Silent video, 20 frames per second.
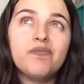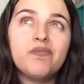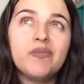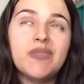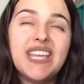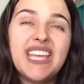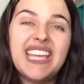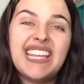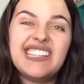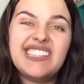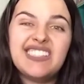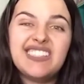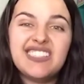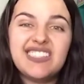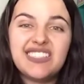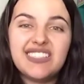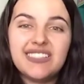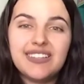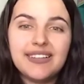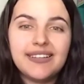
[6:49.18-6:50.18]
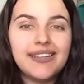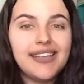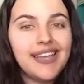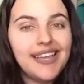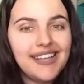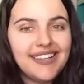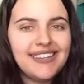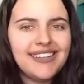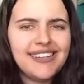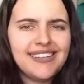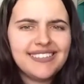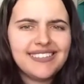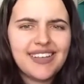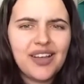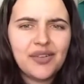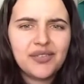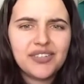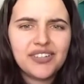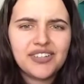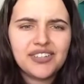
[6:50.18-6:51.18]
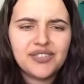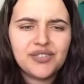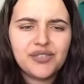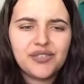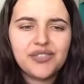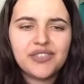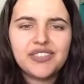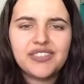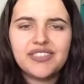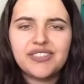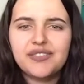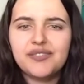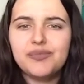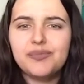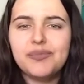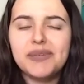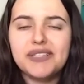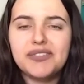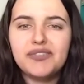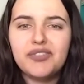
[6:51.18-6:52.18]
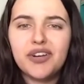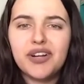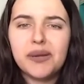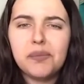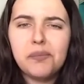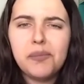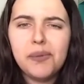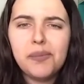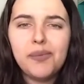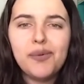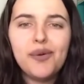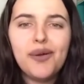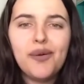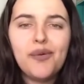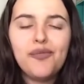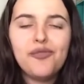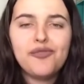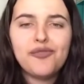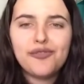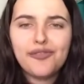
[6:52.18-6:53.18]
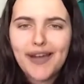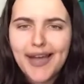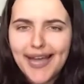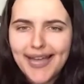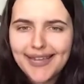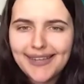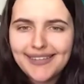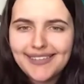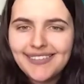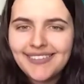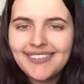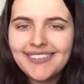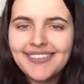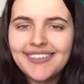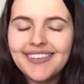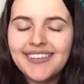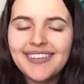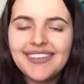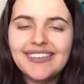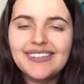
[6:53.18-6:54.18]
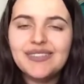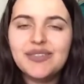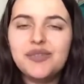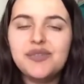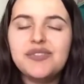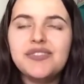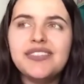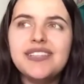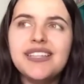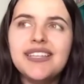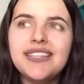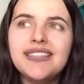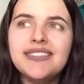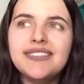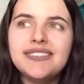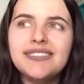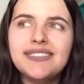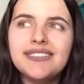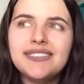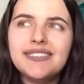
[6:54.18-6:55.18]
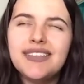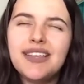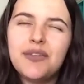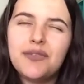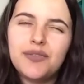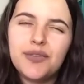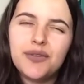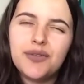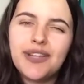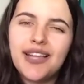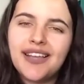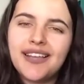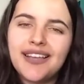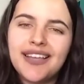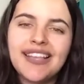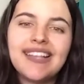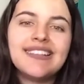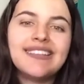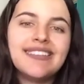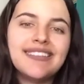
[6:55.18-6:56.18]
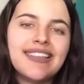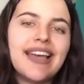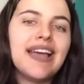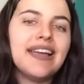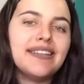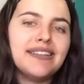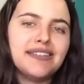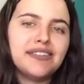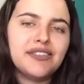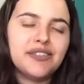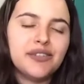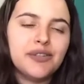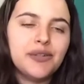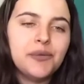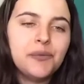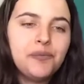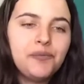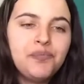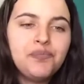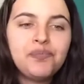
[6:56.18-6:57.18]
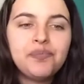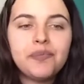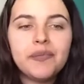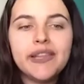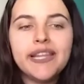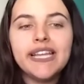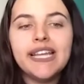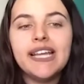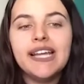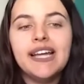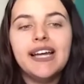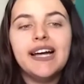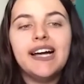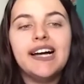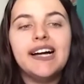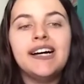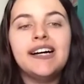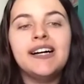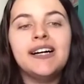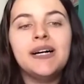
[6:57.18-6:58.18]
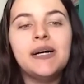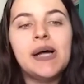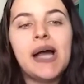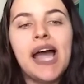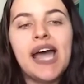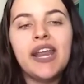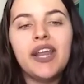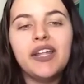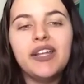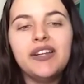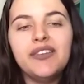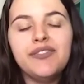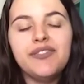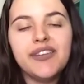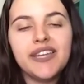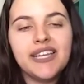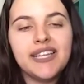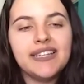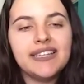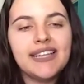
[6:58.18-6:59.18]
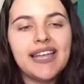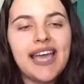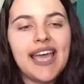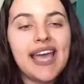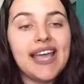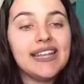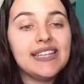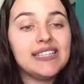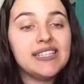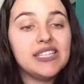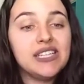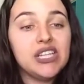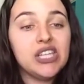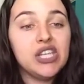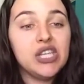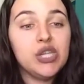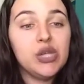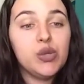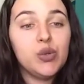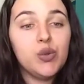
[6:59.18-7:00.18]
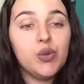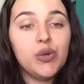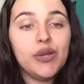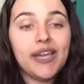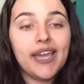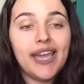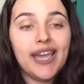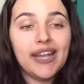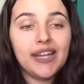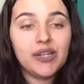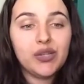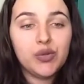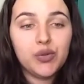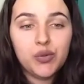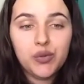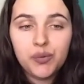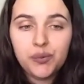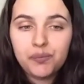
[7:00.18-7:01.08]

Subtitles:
it is counterintuitive, but for the people who find those things, they feel like insiders, you know. Another thing that you can do